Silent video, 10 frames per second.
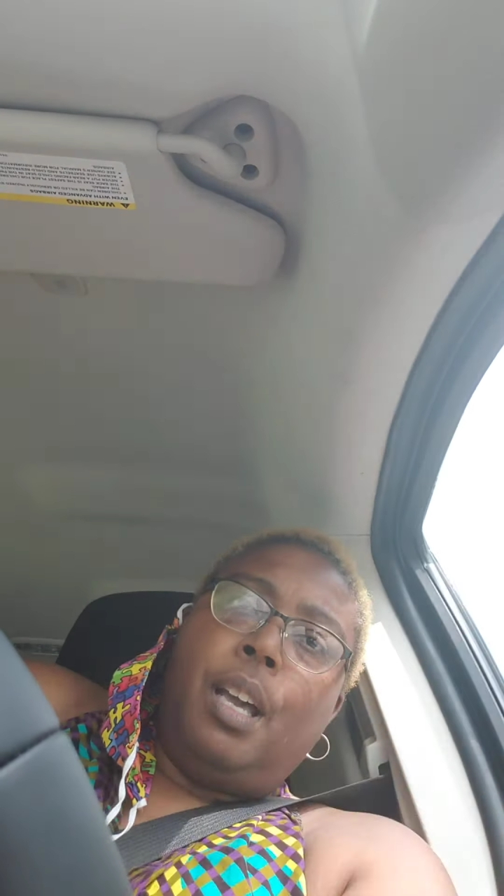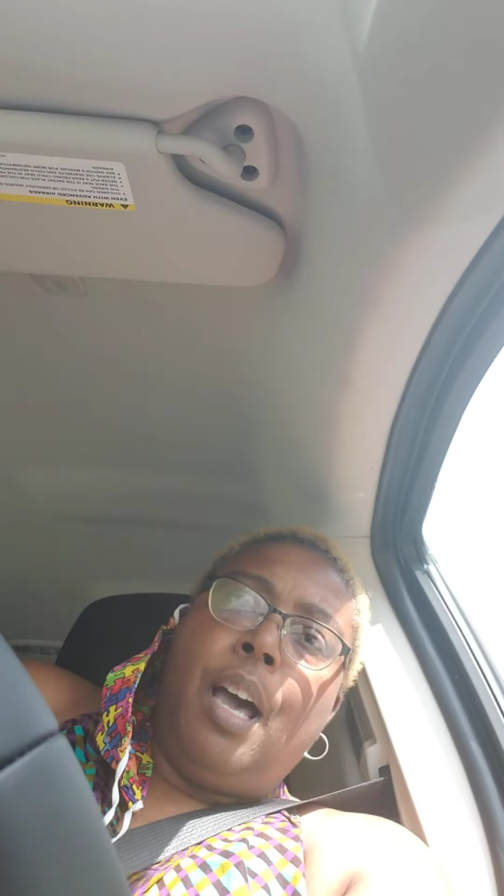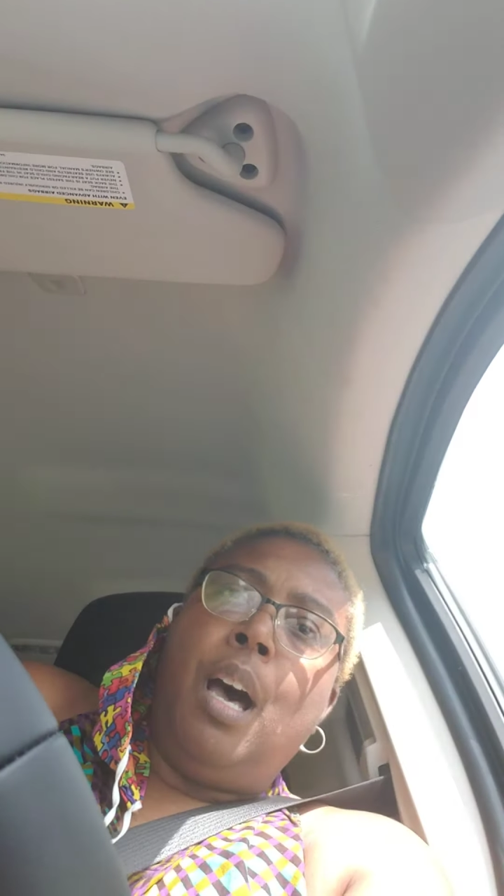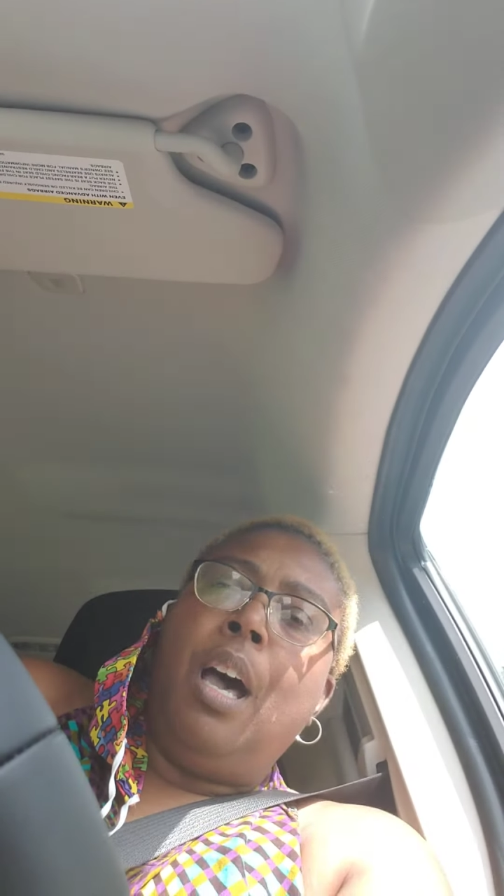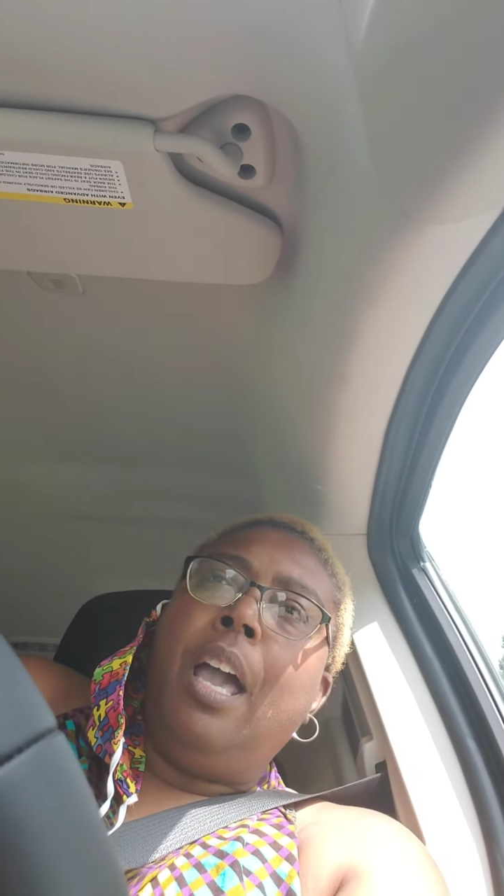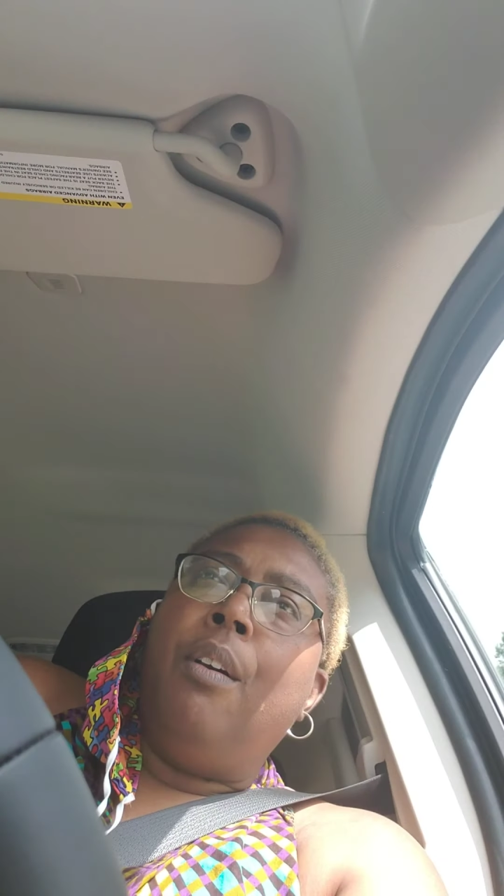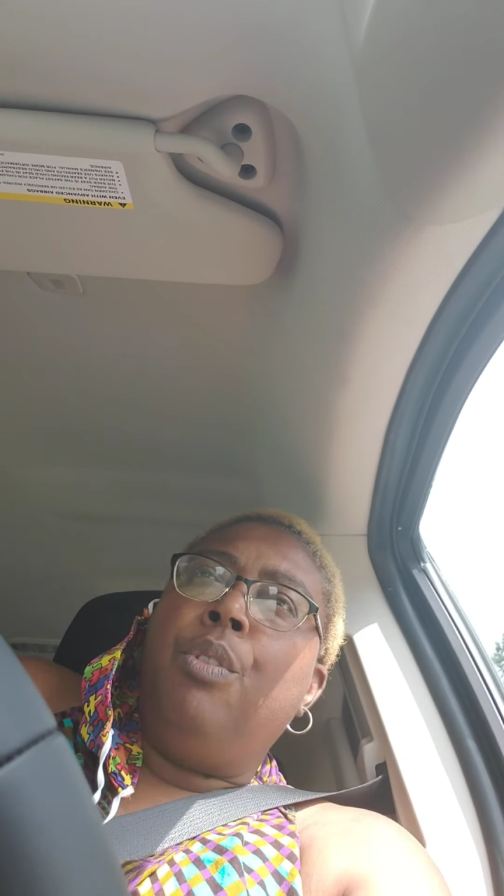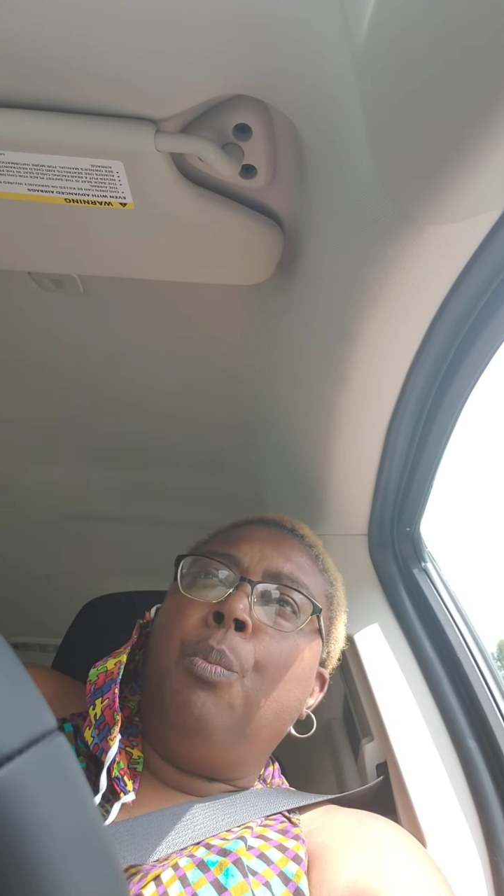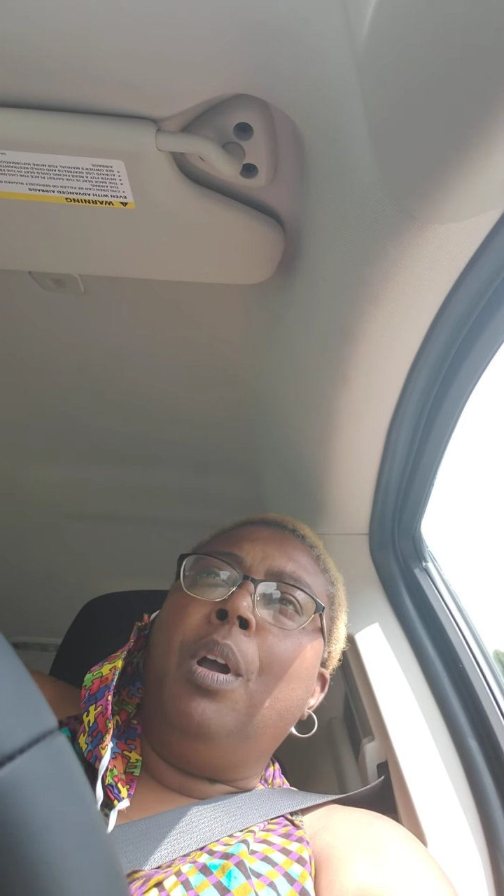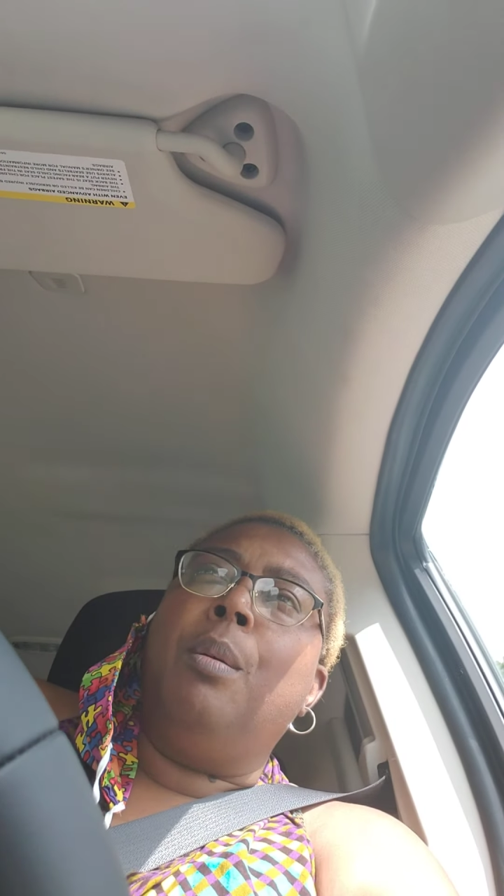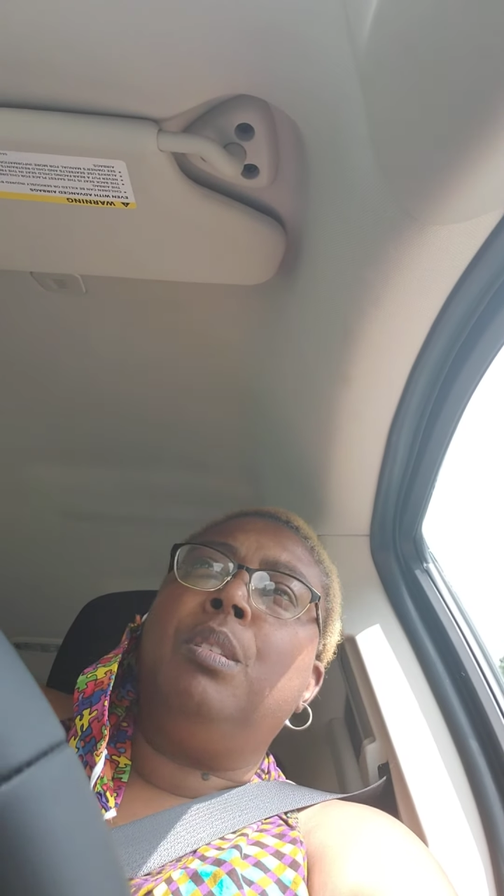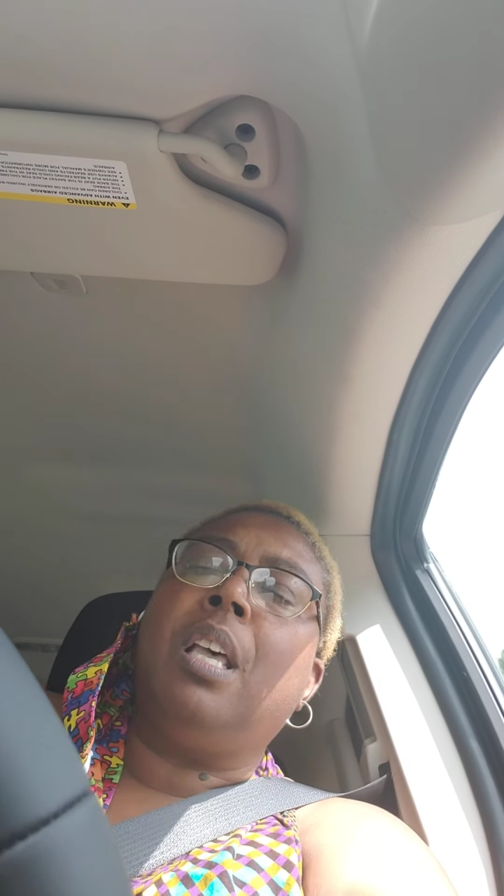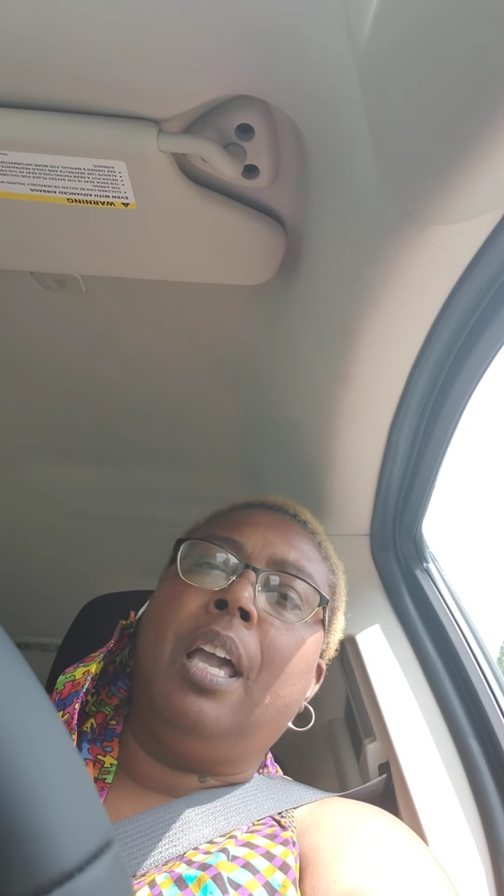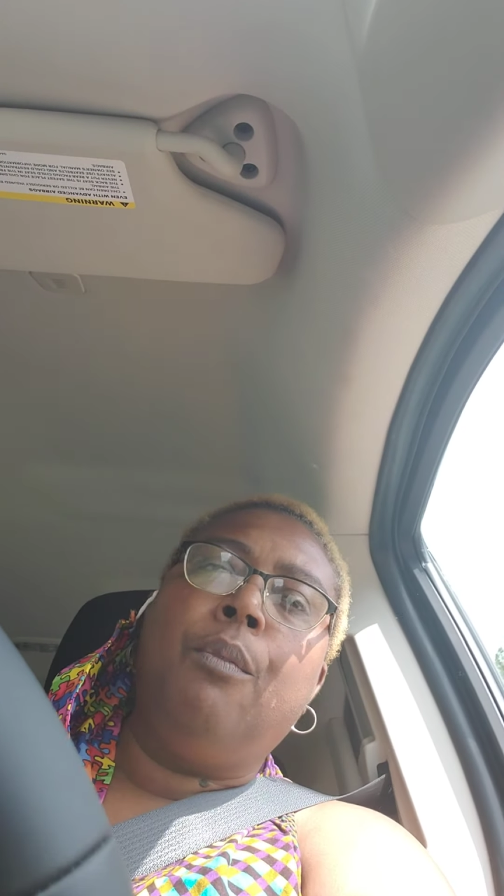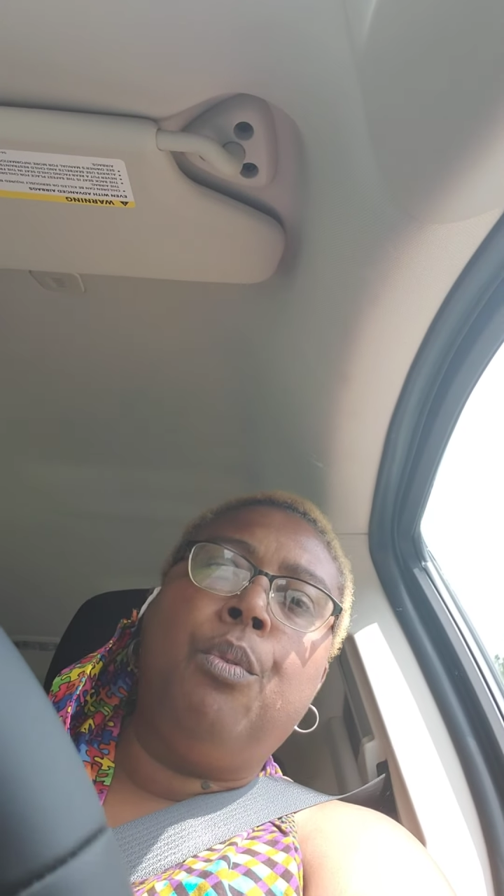I'll have the
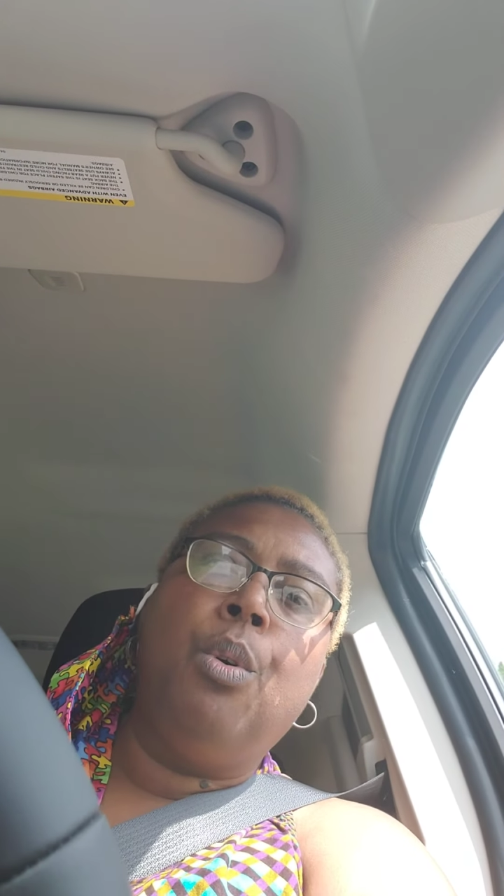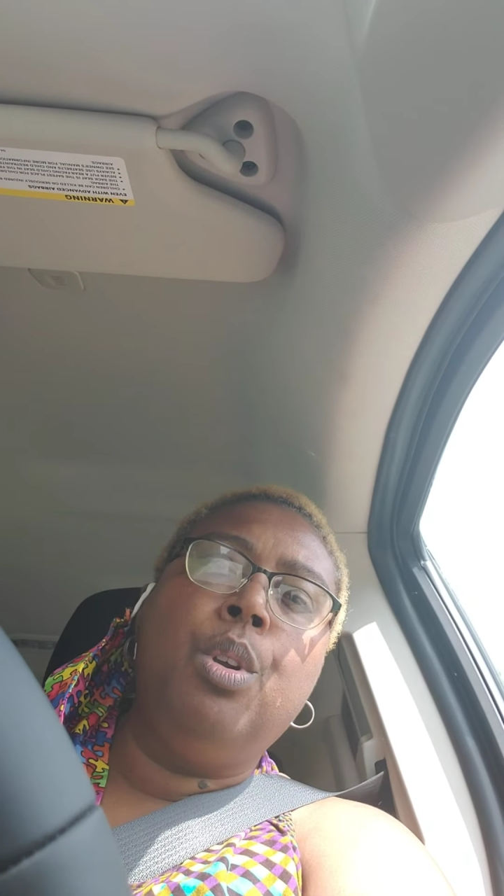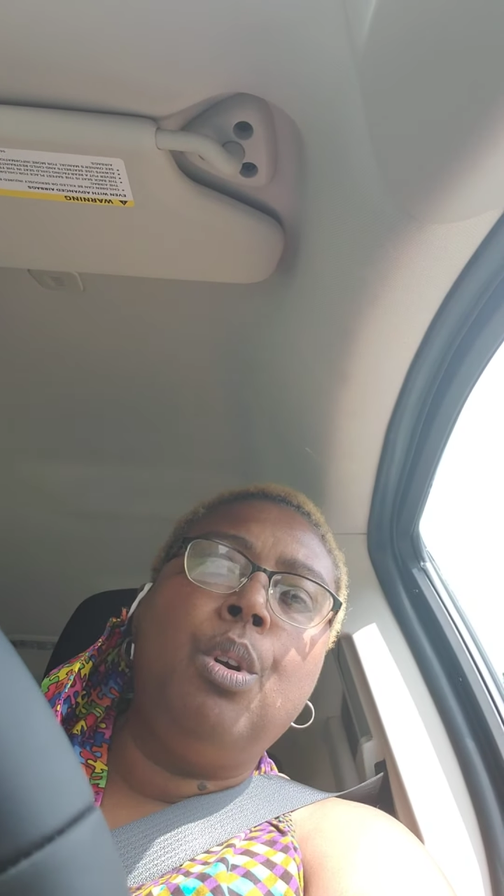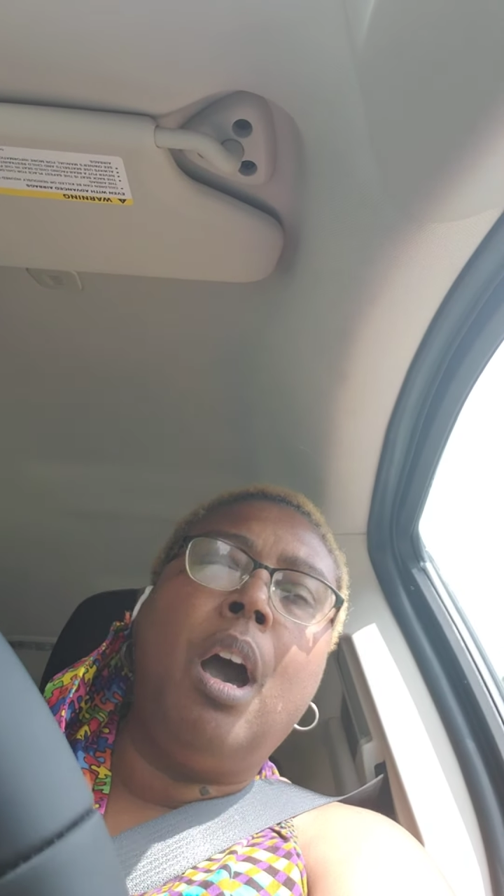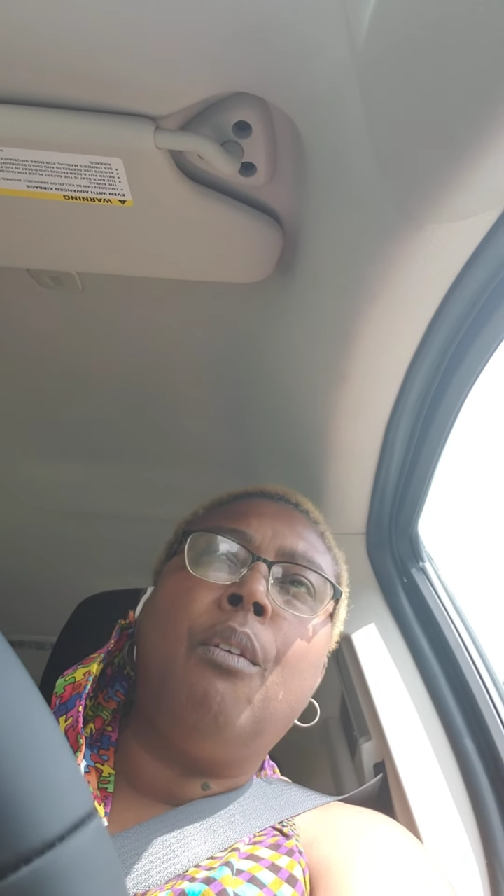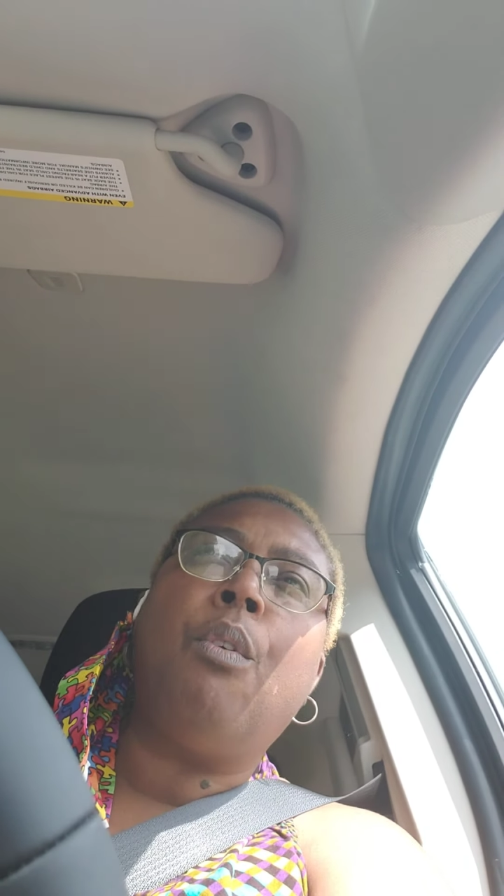website for you. I've